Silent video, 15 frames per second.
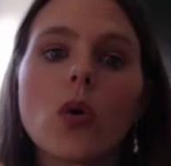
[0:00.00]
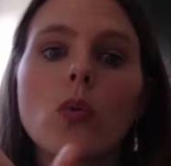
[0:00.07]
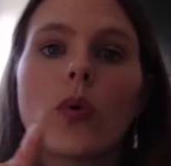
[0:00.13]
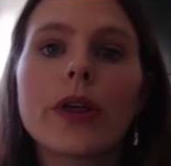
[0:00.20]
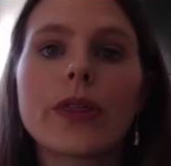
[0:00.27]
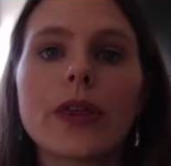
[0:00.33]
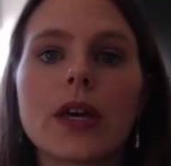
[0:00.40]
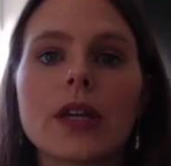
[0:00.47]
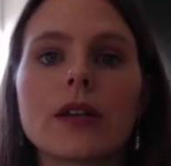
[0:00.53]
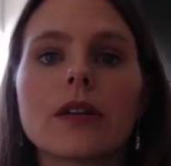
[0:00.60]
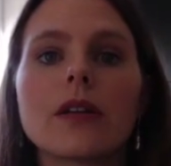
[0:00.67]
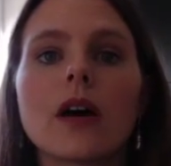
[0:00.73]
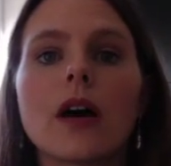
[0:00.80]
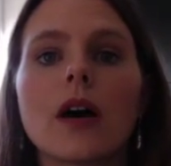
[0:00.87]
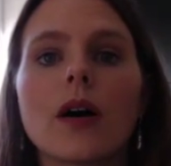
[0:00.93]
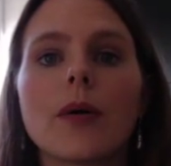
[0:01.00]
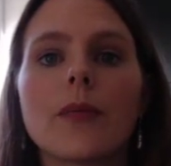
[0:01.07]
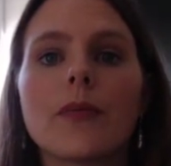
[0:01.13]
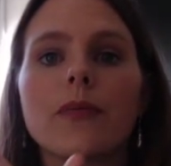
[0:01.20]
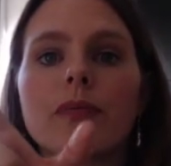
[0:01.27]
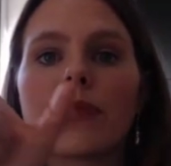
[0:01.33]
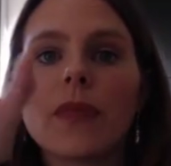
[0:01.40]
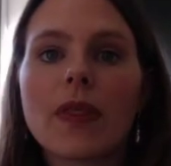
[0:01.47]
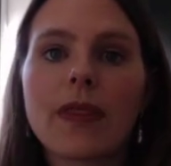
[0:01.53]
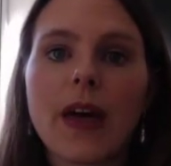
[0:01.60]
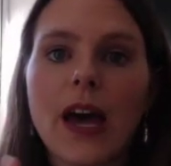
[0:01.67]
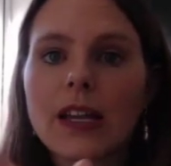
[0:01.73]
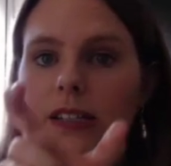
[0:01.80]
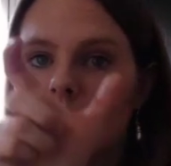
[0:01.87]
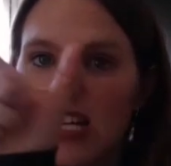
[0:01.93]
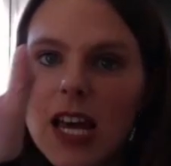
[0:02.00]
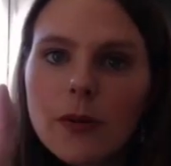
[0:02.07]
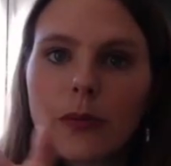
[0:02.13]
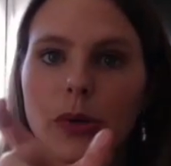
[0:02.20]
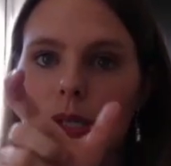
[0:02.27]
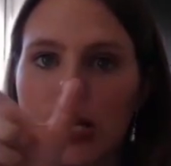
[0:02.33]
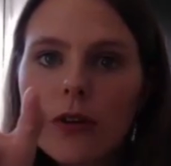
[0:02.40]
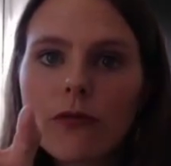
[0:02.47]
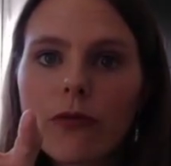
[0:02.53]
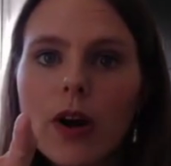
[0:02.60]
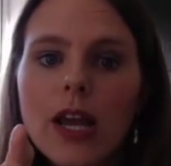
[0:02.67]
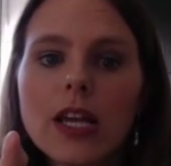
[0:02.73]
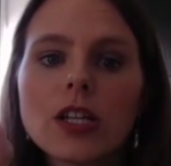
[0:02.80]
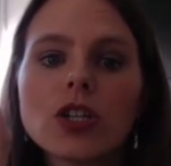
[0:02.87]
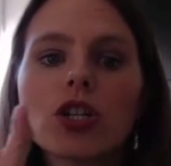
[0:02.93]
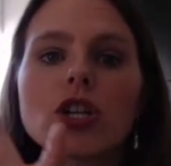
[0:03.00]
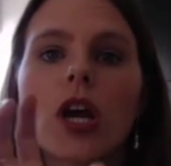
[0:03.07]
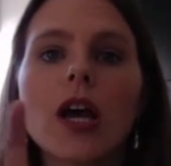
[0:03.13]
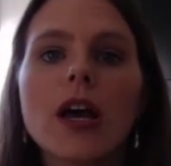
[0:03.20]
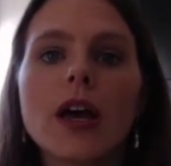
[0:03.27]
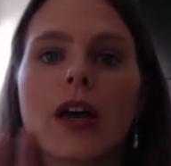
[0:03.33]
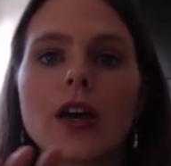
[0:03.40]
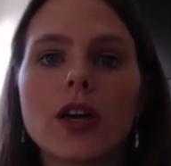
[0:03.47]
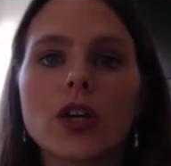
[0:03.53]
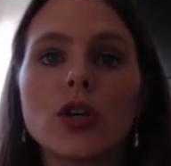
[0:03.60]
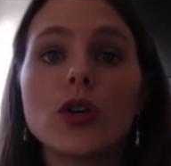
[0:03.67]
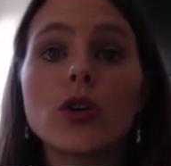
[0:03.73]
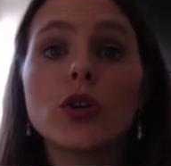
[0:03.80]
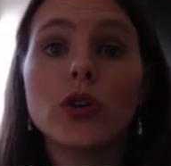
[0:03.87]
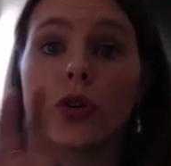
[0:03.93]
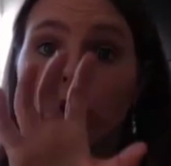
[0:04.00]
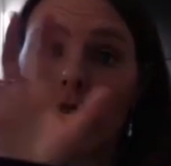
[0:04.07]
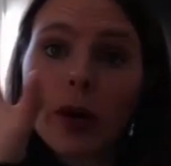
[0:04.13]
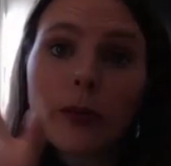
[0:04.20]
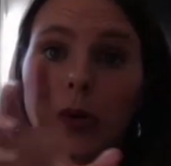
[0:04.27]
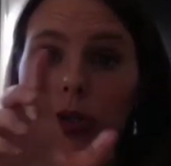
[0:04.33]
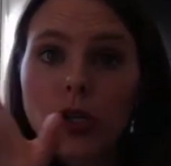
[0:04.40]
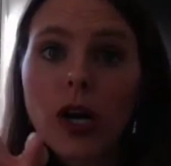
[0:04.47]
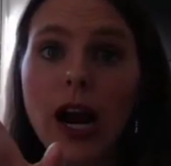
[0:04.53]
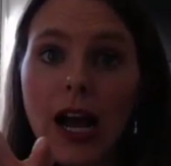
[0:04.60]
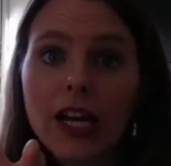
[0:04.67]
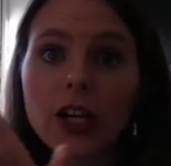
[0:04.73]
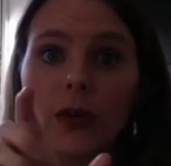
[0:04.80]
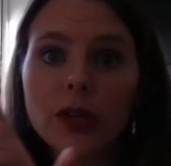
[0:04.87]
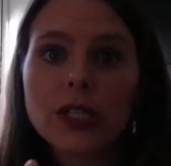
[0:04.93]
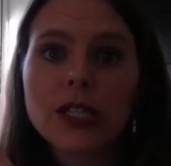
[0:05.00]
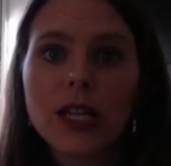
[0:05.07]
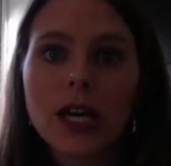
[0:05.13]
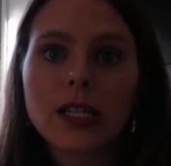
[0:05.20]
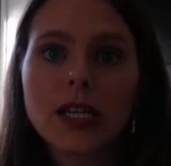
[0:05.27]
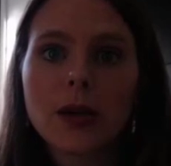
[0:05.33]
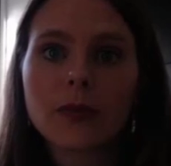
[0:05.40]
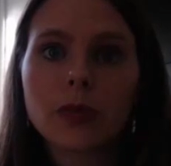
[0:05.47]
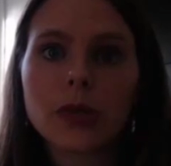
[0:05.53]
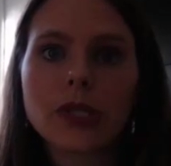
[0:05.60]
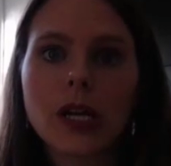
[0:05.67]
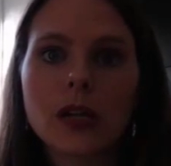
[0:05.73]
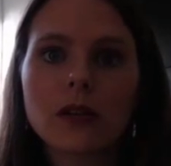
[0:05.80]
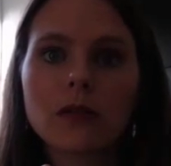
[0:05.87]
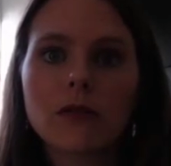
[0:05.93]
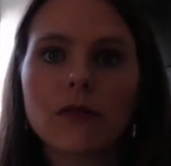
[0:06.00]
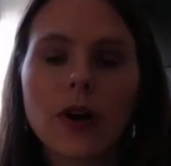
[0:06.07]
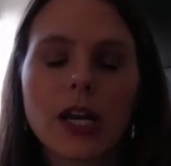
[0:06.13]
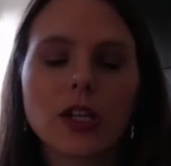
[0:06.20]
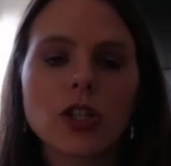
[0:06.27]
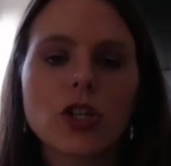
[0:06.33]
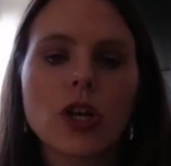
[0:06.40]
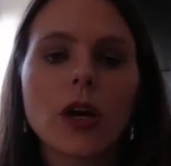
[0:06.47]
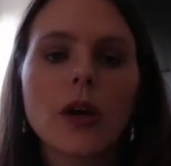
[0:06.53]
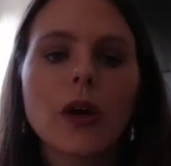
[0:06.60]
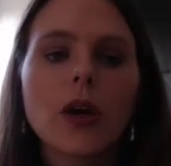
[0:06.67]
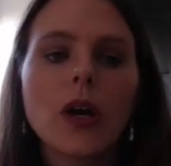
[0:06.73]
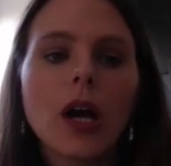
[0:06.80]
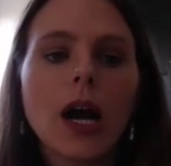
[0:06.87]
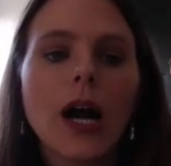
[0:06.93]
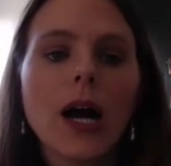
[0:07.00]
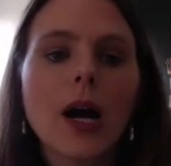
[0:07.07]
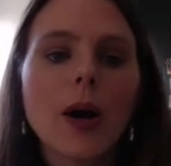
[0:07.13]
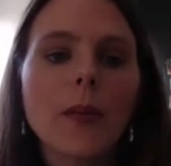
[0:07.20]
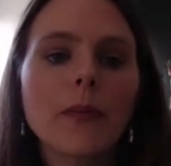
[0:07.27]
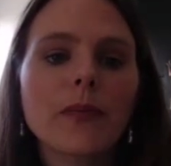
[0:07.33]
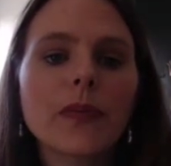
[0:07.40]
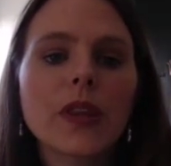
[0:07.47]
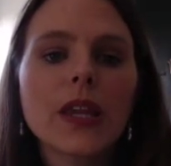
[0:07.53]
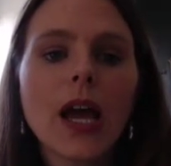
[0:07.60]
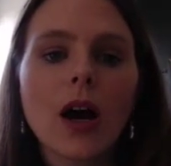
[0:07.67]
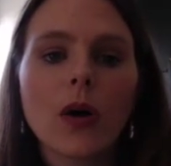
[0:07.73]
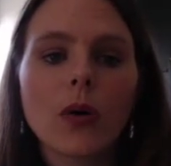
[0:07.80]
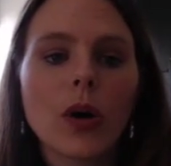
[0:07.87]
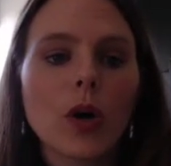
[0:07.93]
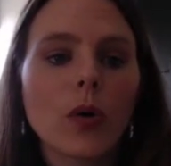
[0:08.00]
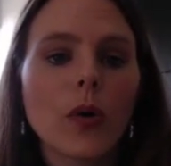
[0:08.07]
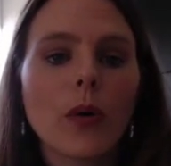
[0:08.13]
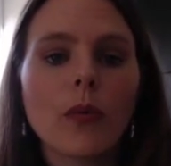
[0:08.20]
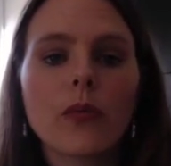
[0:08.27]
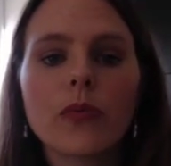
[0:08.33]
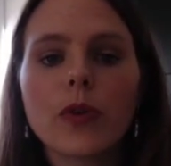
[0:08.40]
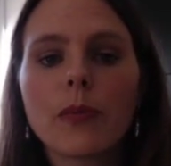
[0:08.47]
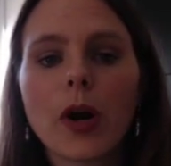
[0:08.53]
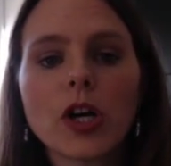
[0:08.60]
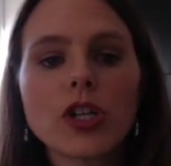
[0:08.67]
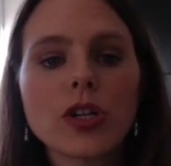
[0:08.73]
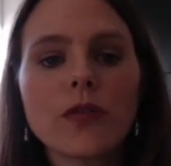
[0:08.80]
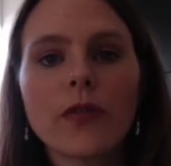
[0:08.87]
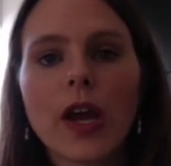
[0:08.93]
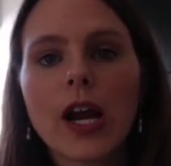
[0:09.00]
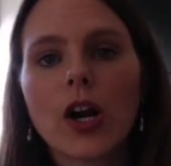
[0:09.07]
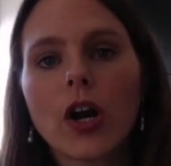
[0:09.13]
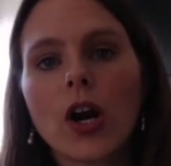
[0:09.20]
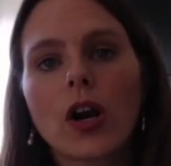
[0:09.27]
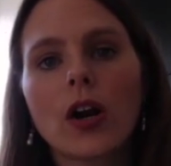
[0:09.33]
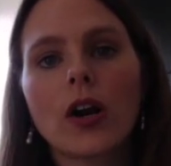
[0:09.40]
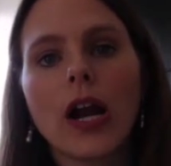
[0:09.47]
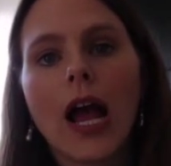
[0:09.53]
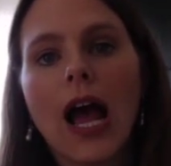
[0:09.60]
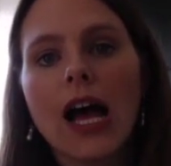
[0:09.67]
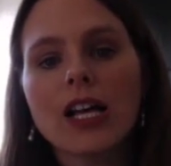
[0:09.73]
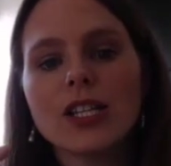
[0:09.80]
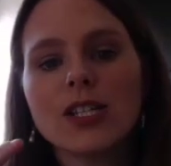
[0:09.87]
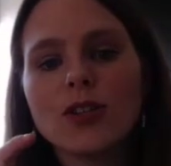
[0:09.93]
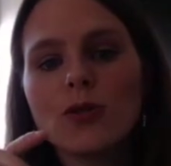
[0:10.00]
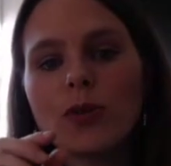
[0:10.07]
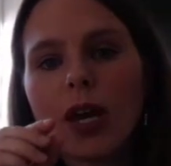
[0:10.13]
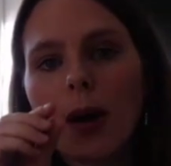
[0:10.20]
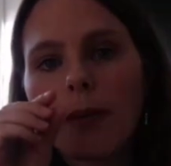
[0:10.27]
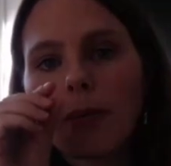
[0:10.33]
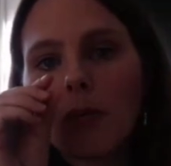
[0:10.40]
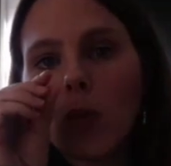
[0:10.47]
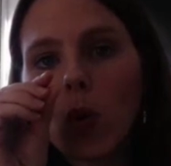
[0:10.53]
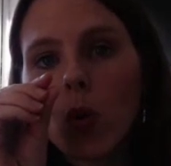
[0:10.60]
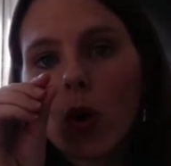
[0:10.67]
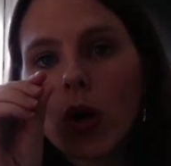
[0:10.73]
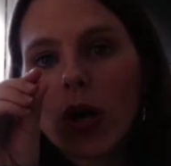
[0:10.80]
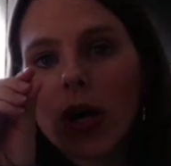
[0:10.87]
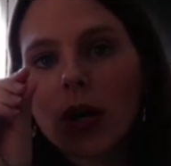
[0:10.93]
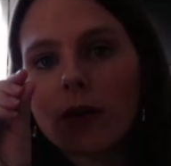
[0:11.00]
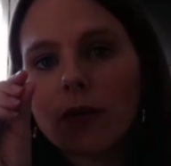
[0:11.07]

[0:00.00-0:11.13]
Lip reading: within that 10% range, your numbers are accurate to that 10% range. Now, the margin of error, as you get more